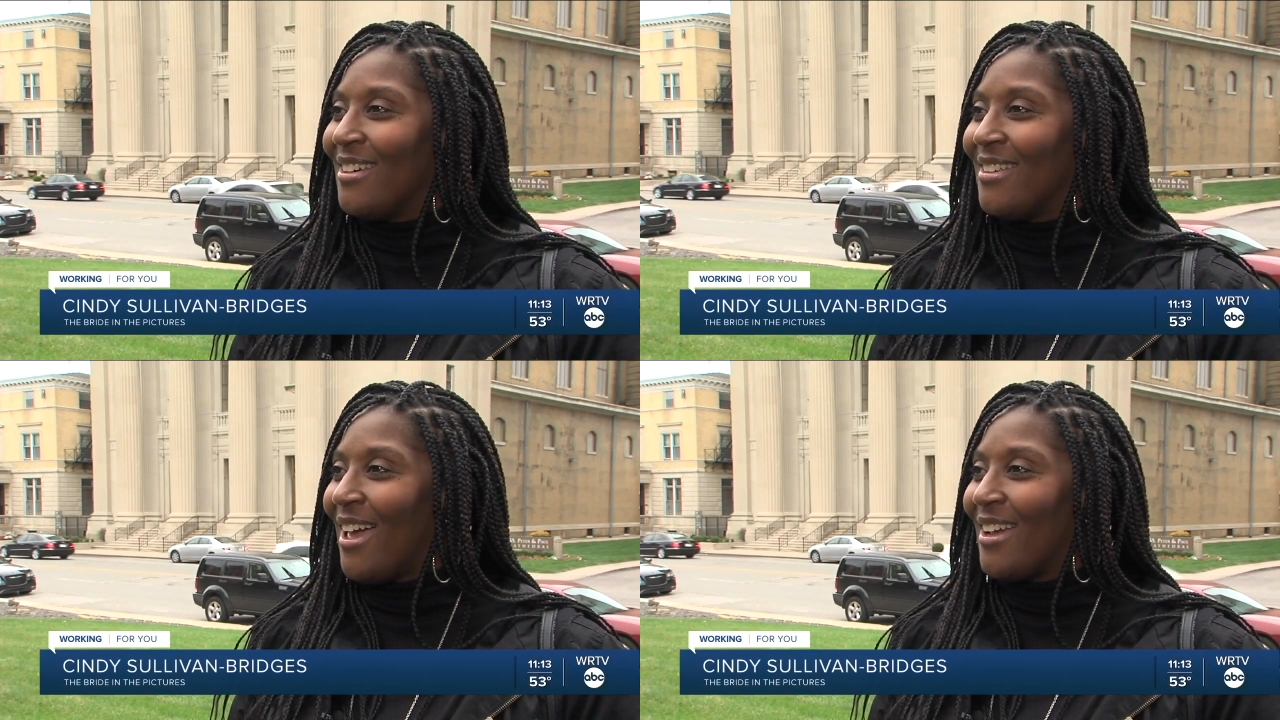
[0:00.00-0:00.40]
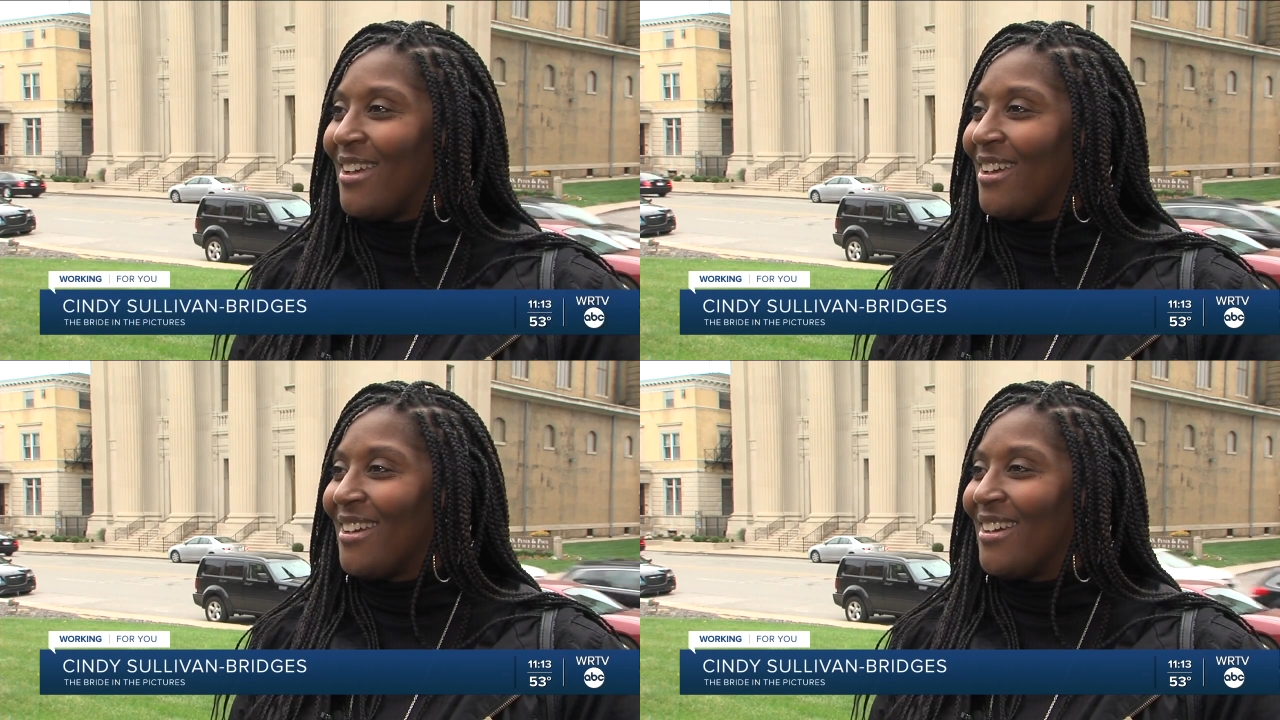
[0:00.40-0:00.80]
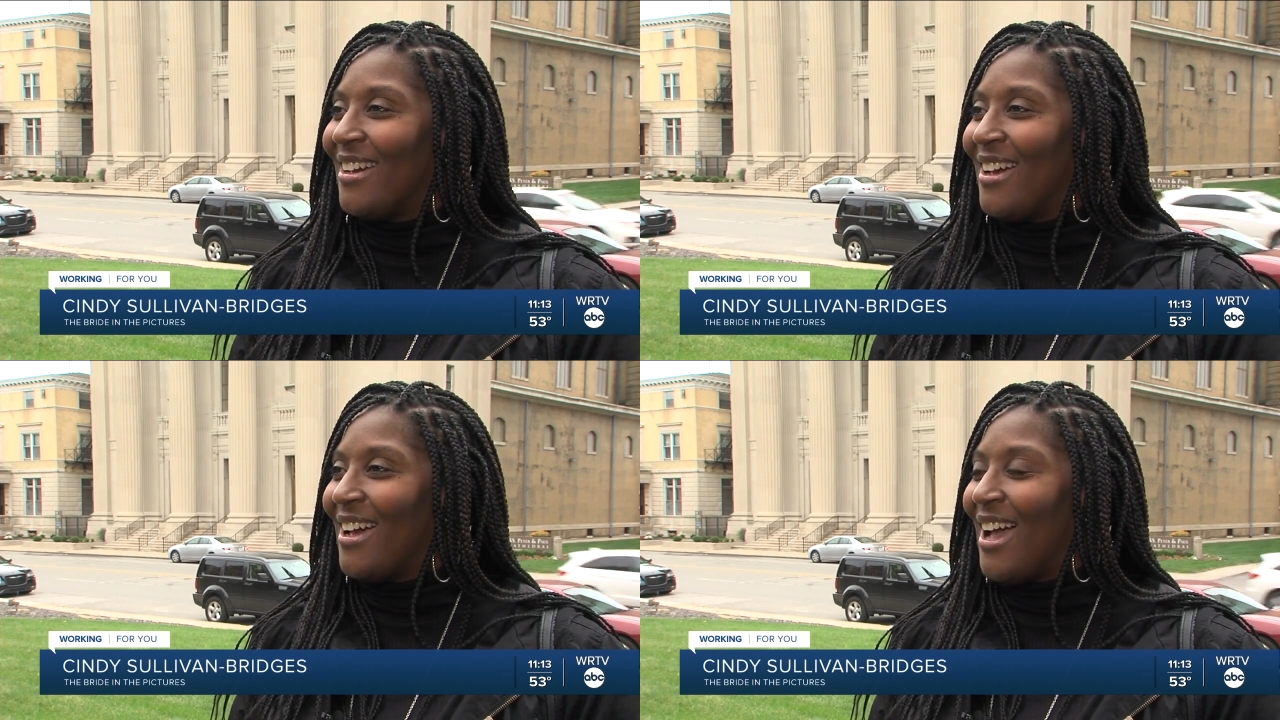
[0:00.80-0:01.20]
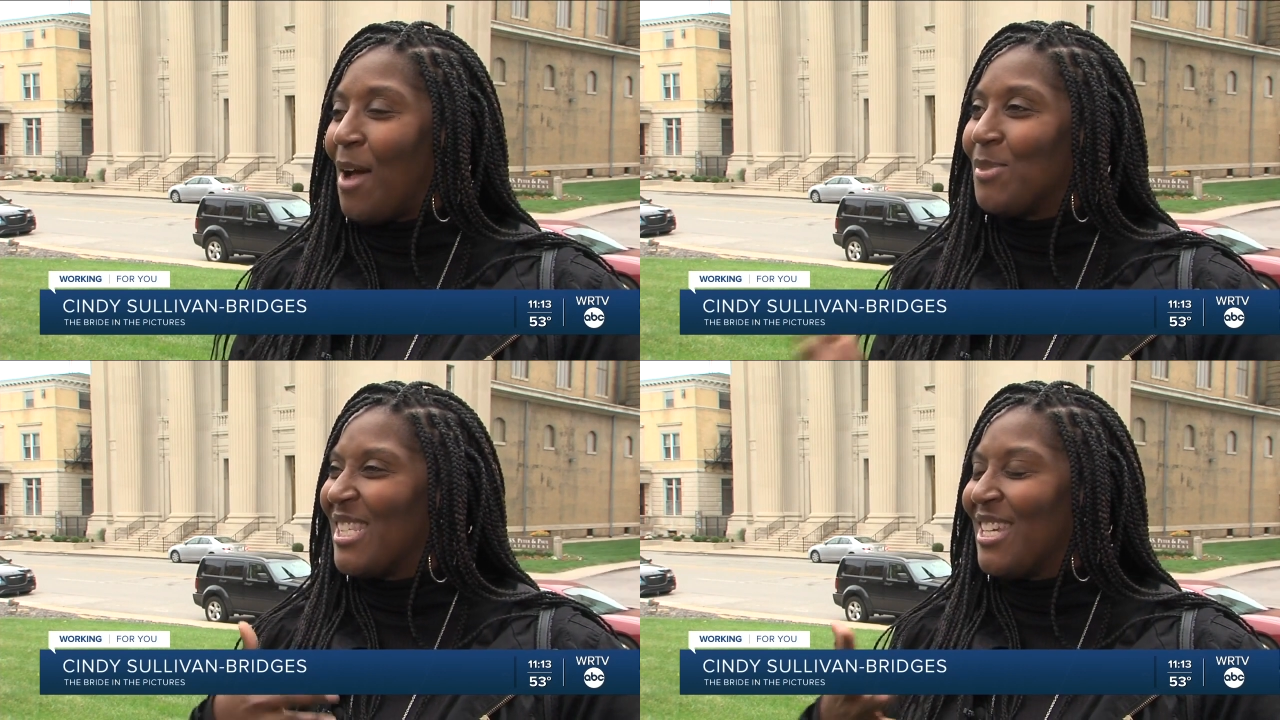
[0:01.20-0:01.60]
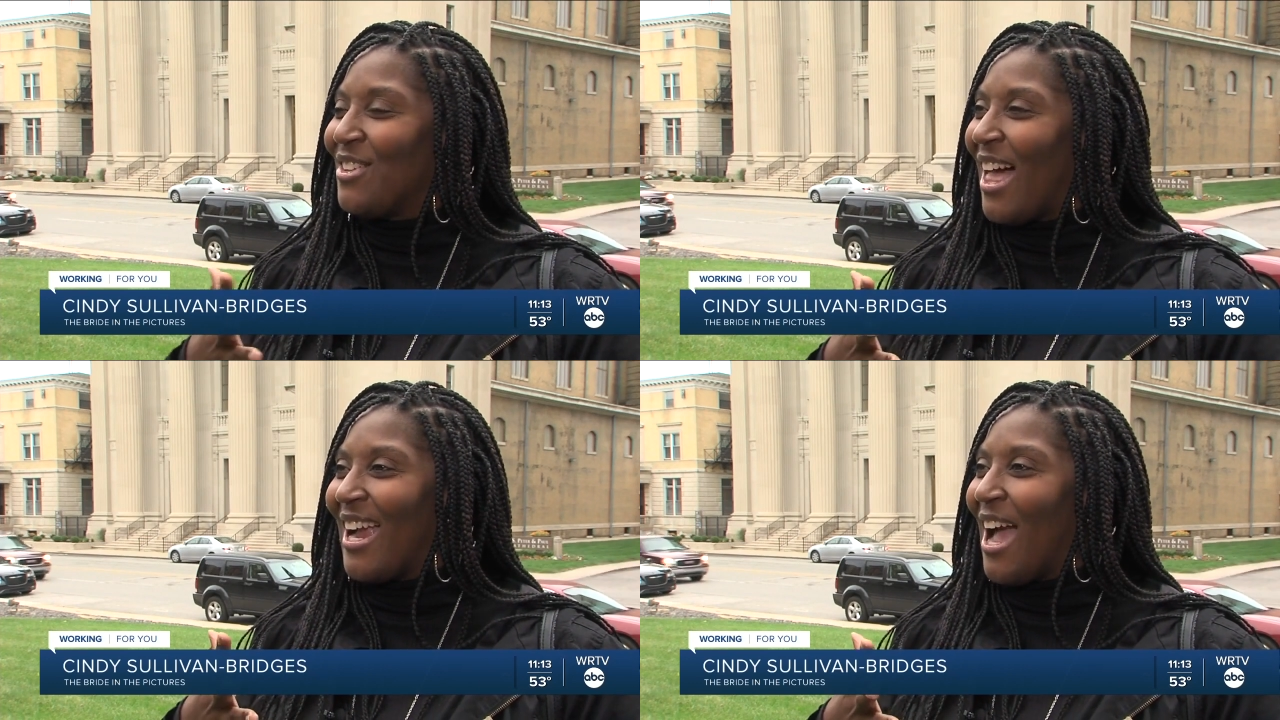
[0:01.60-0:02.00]
Like, I'm
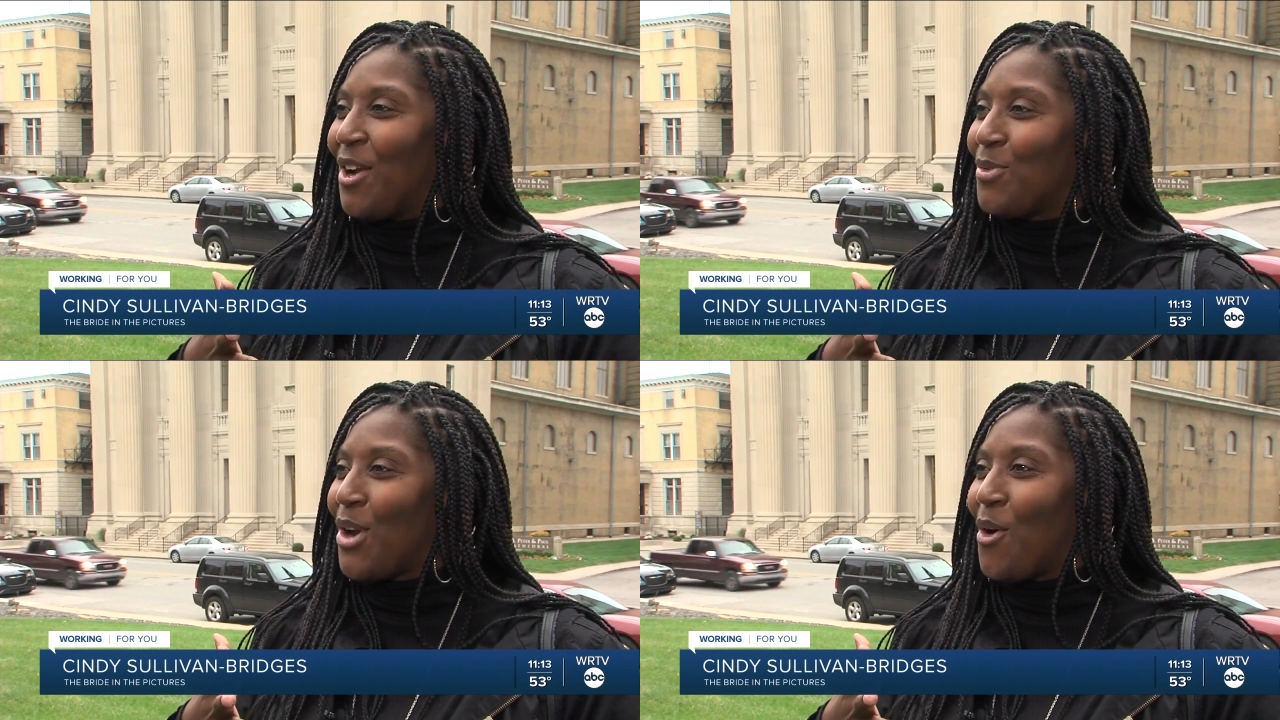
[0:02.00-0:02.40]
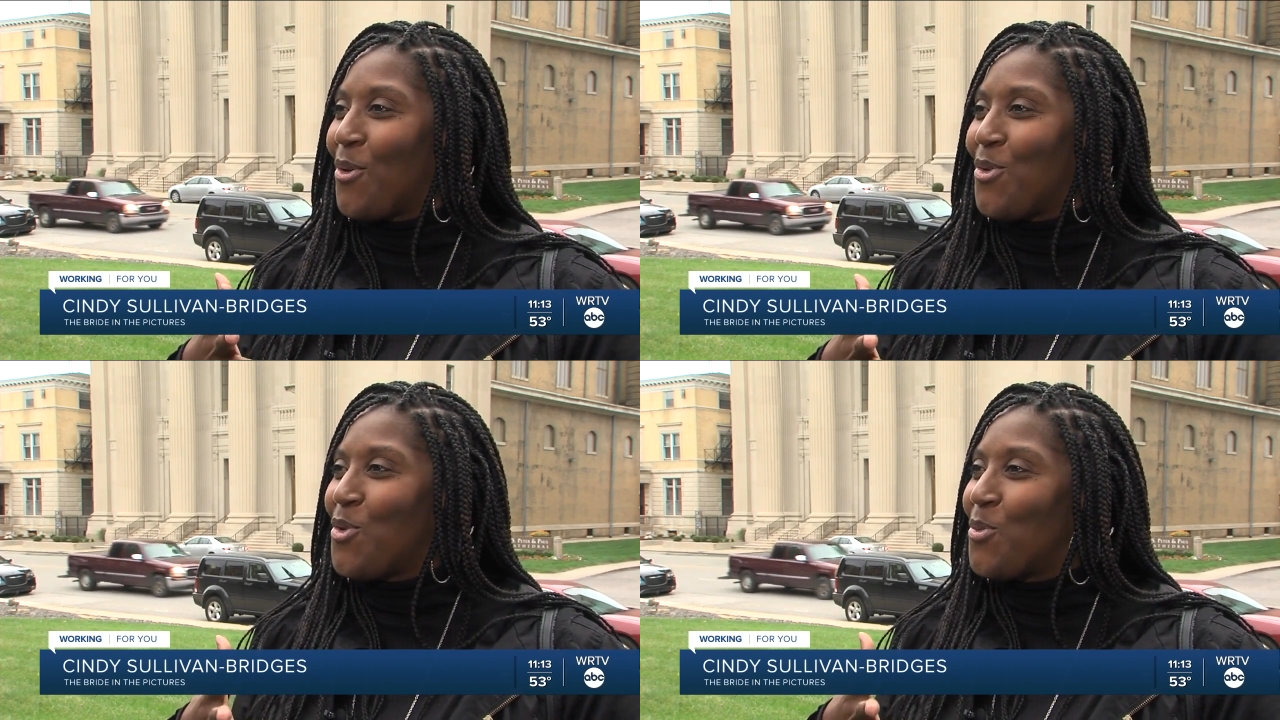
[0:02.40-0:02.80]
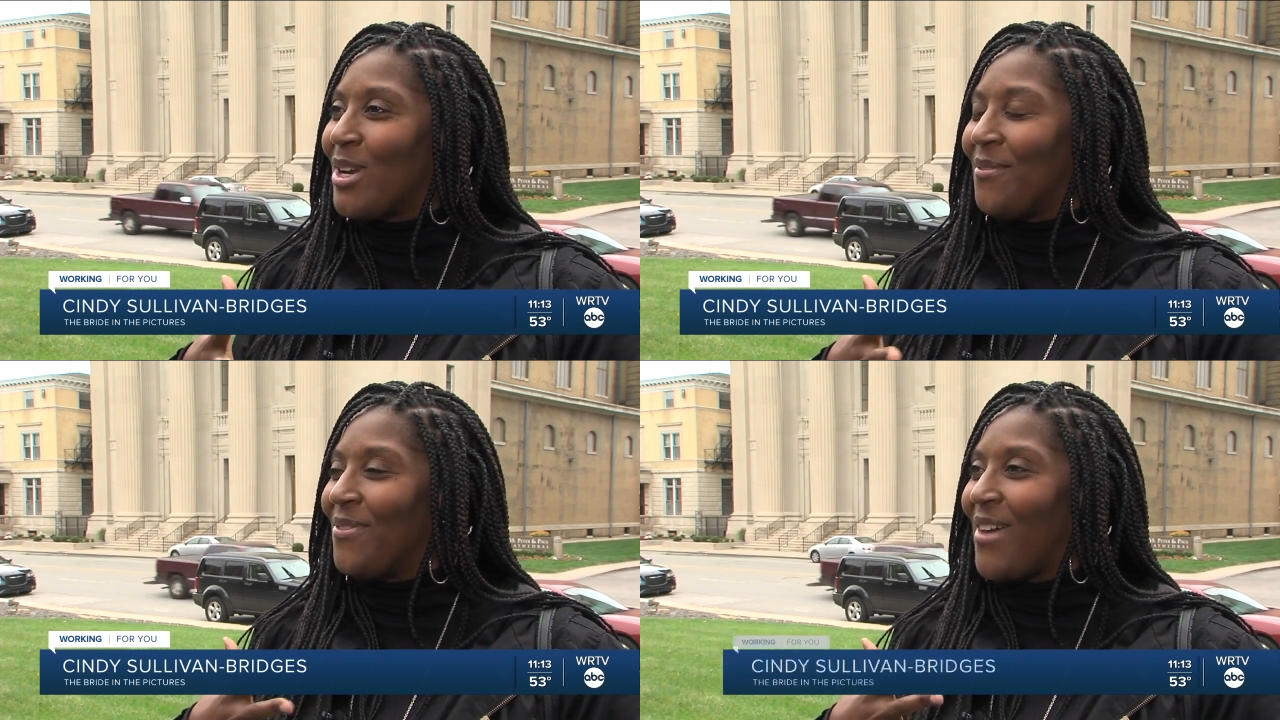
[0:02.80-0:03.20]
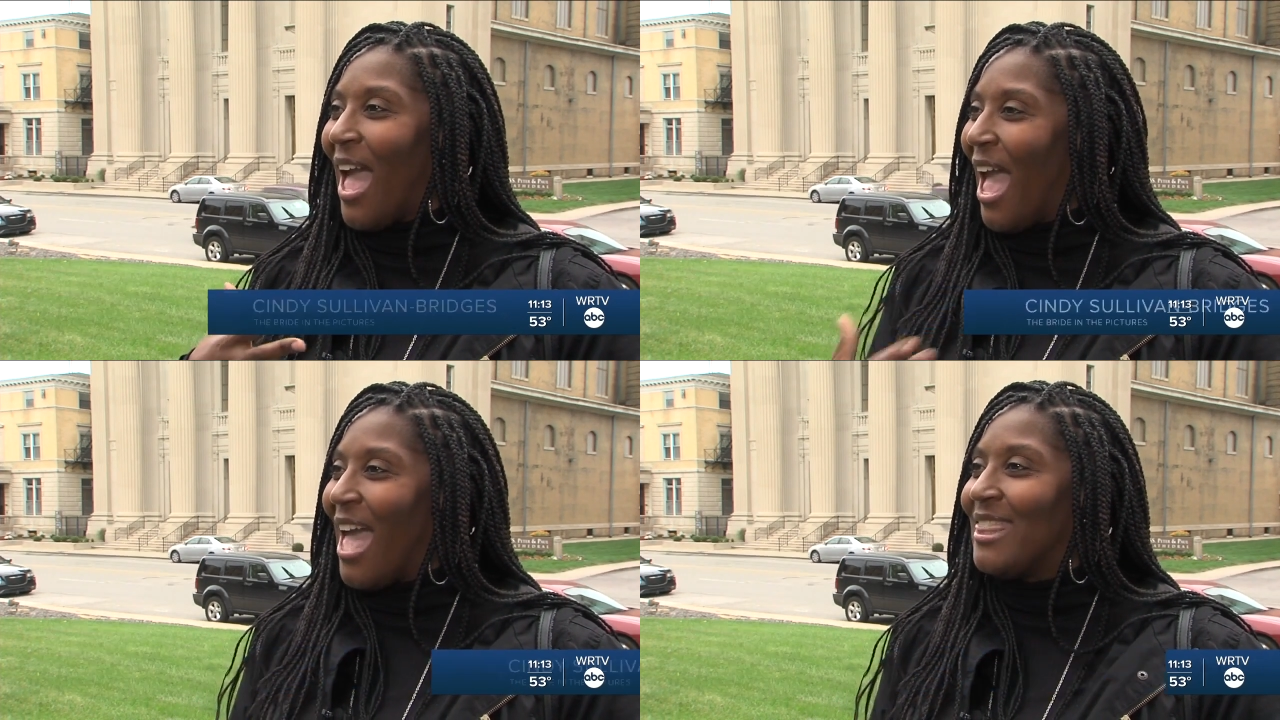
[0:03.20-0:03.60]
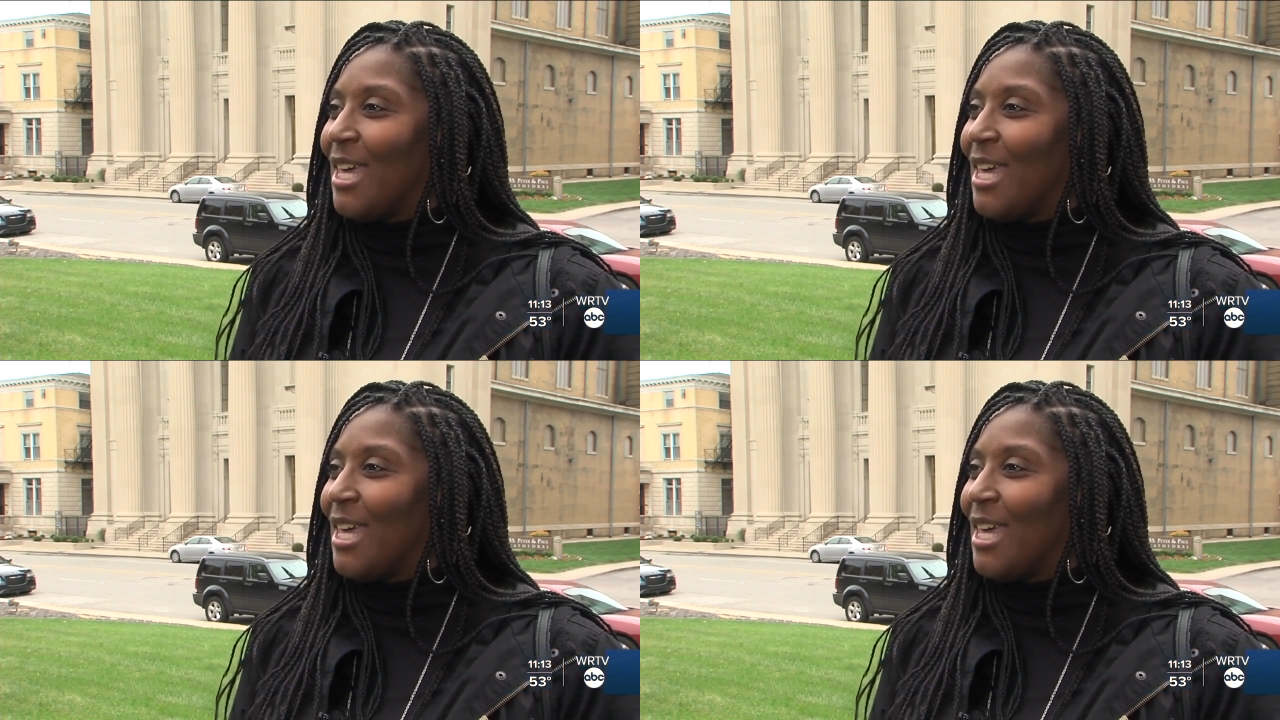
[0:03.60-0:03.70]
still like, I don't know who would have had